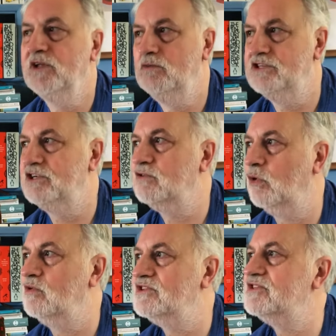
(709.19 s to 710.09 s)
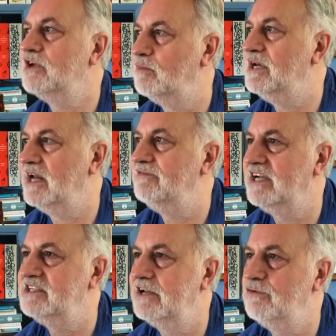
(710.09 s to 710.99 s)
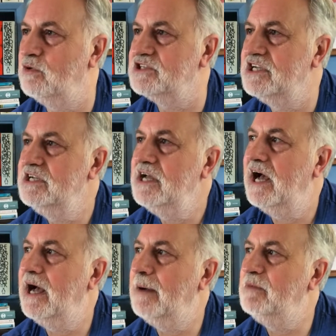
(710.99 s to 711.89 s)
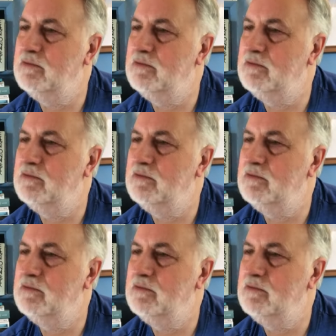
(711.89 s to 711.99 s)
which, of course, the opening line of 1984 was,